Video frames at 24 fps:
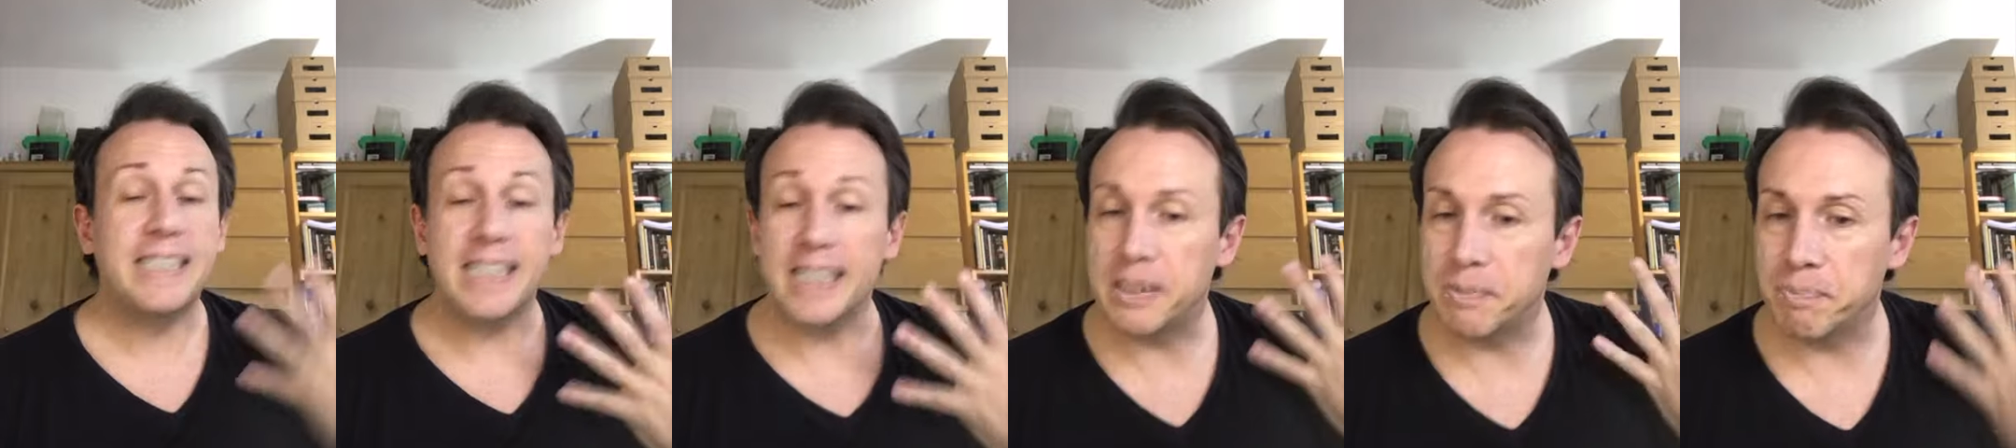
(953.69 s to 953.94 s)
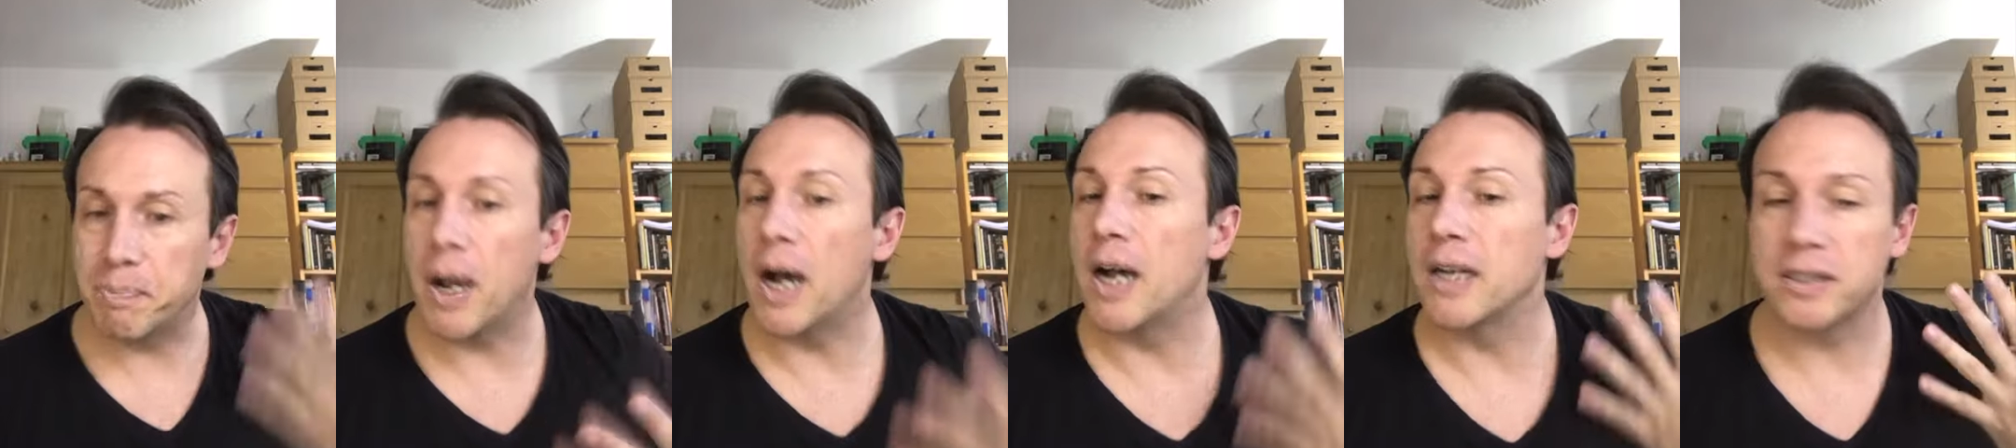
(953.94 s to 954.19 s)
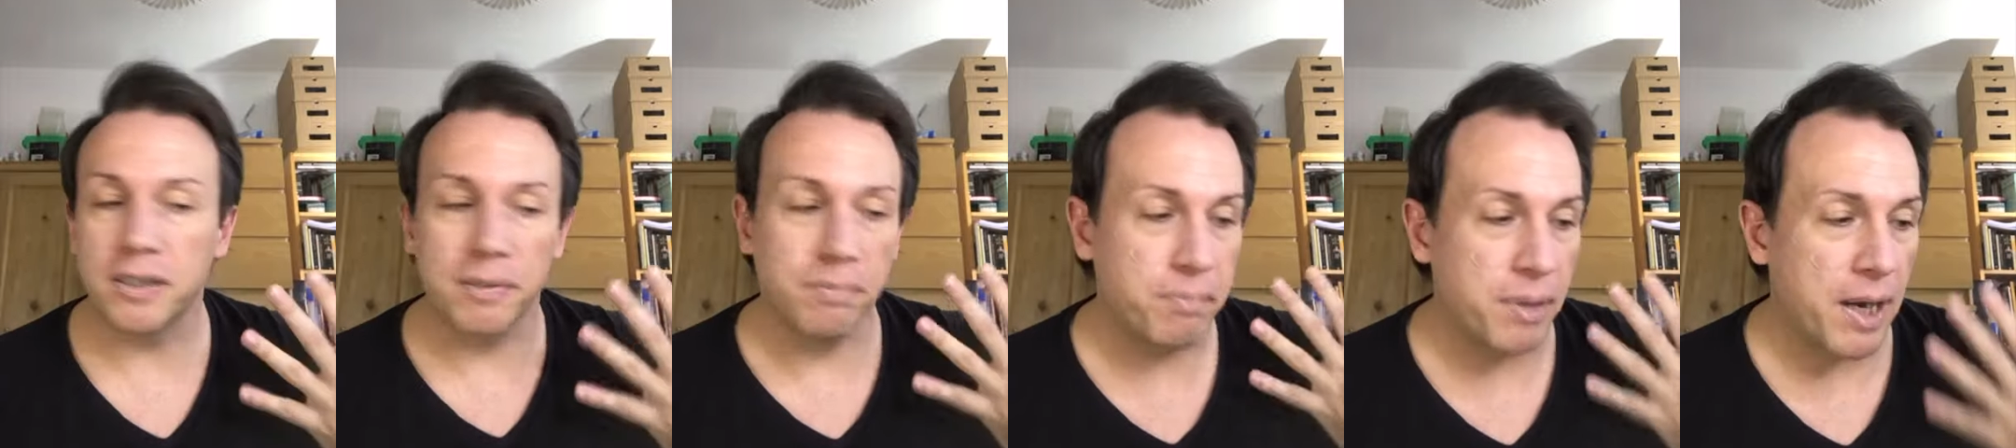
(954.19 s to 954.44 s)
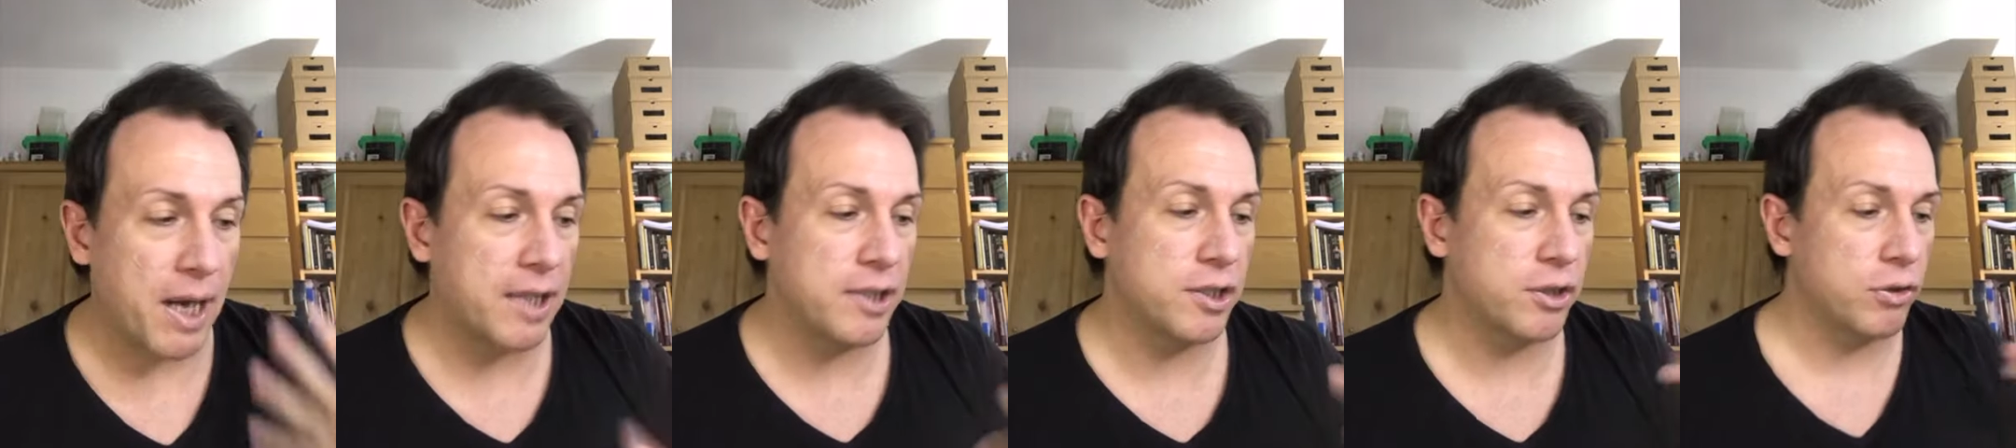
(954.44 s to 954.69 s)
It is
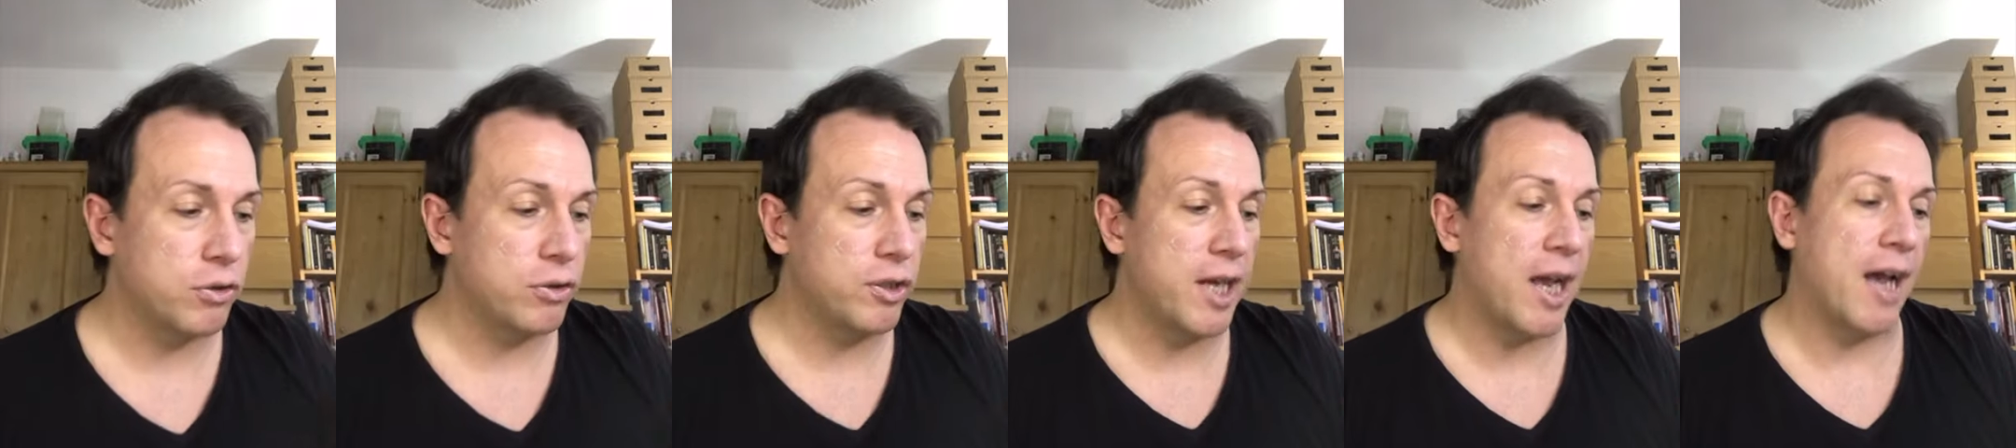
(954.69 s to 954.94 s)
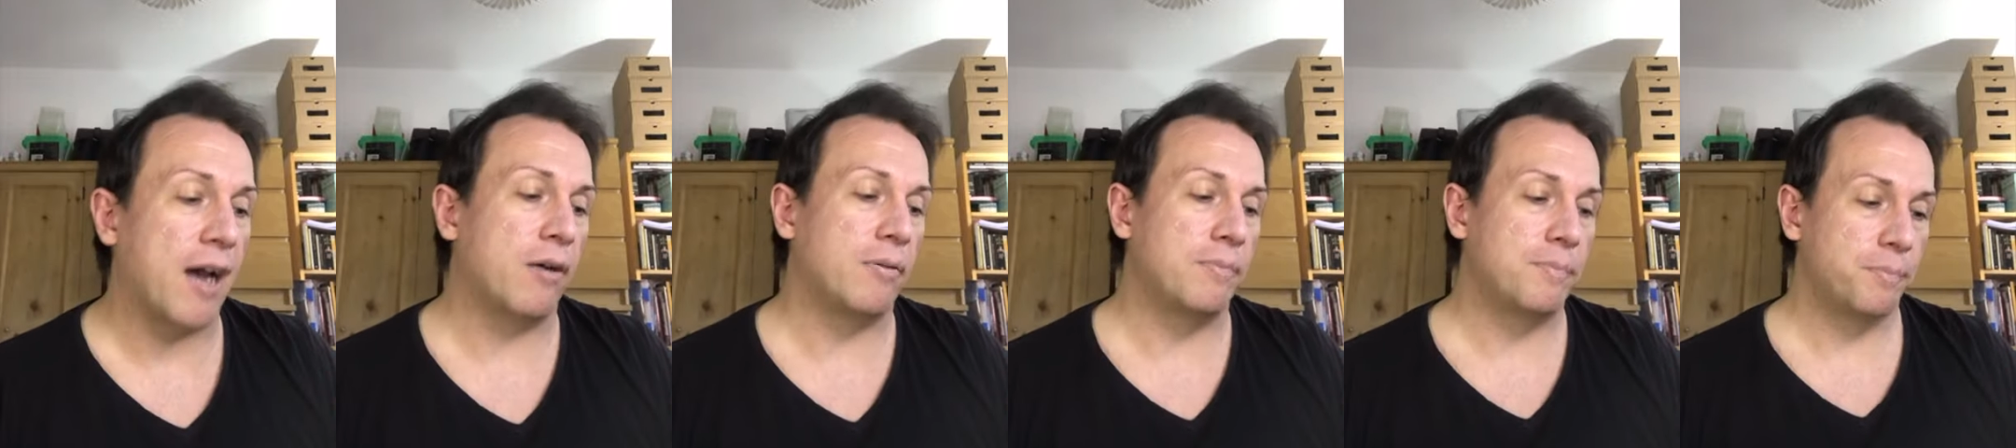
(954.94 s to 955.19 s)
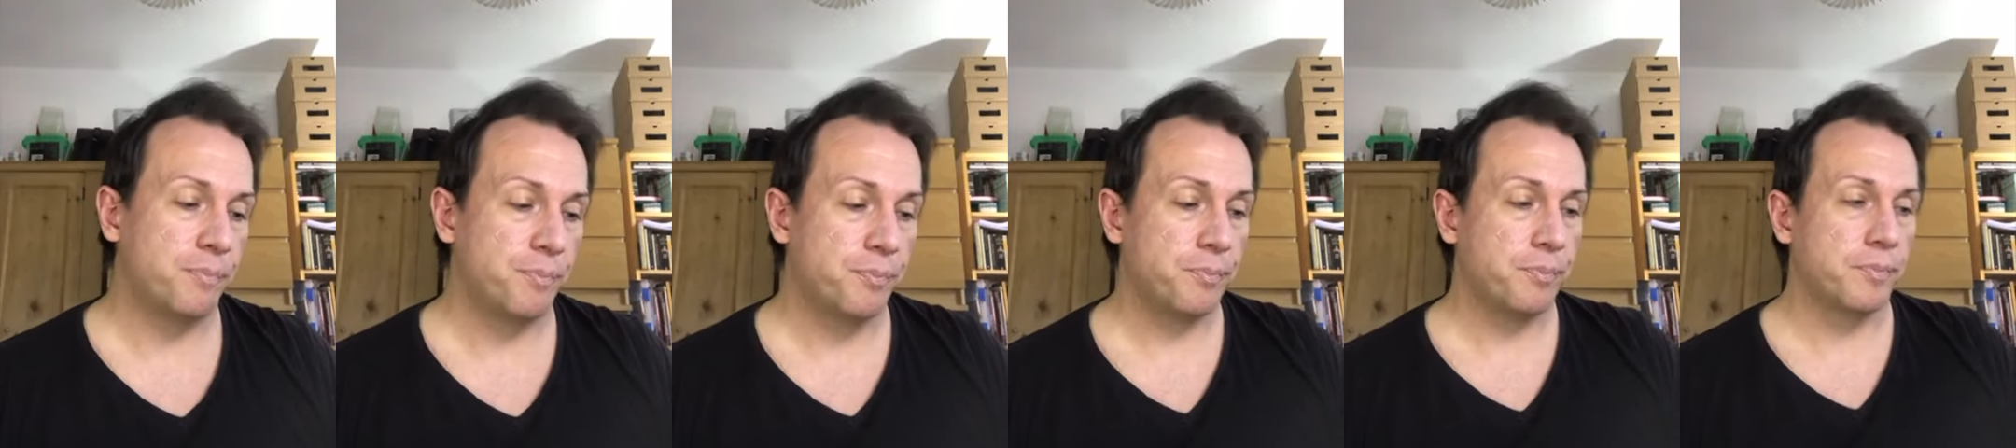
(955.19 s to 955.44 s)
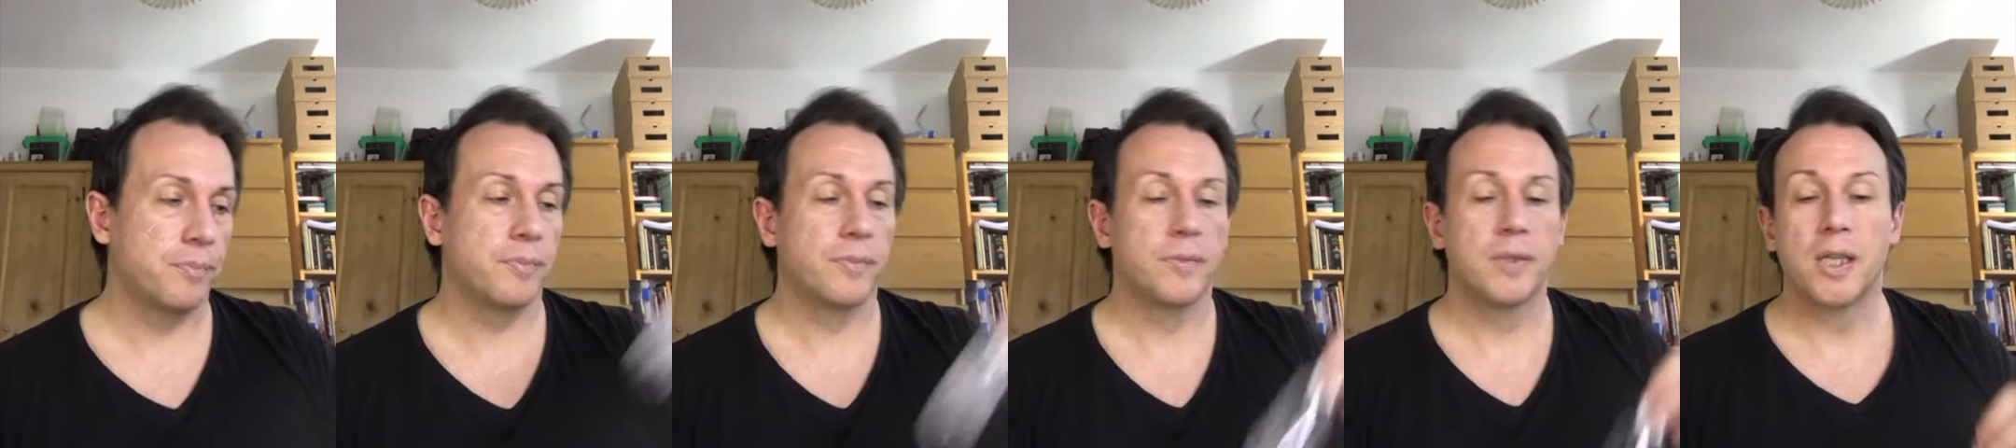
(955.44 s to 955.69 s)
part and parcel now